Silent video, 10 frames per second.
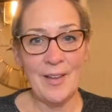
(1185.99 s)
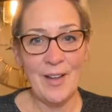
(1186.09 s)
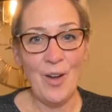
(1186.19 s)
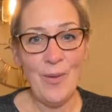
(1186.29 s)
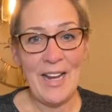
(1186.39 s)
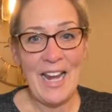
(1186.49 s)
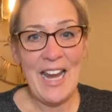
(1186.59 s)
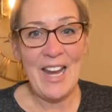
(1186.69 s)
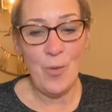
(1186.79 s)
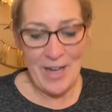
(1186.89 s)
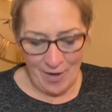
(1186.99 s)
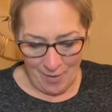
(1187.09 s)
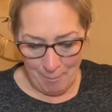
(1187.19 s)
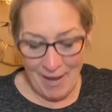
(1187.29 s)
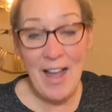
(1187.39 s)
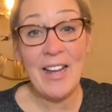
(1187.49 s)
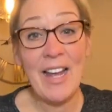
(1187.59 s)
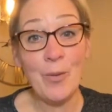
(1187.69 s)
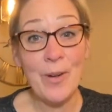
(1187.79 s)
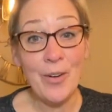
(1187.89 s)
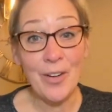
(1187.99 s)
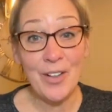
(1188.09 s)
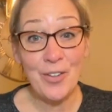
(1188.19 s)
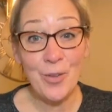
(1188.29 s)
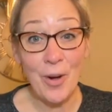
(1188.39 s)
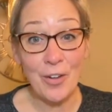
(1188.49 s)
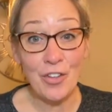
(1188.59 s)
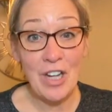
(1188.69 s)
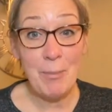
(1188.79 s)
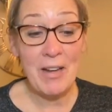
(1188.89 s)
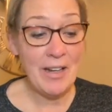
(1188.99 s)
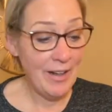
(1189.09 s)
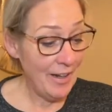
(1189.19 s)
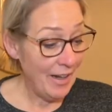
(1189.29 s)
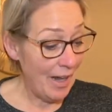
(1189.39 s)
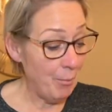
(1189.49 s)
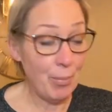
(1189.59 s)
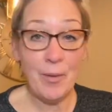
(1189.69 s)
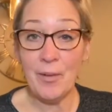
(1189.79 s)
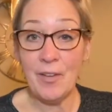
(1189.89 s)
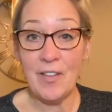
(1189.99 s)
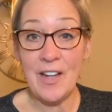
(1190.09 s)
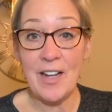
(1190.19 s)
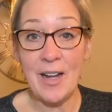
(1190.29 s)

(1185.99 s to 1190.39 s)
Okay, we are back, and we are going to do our shaping and put the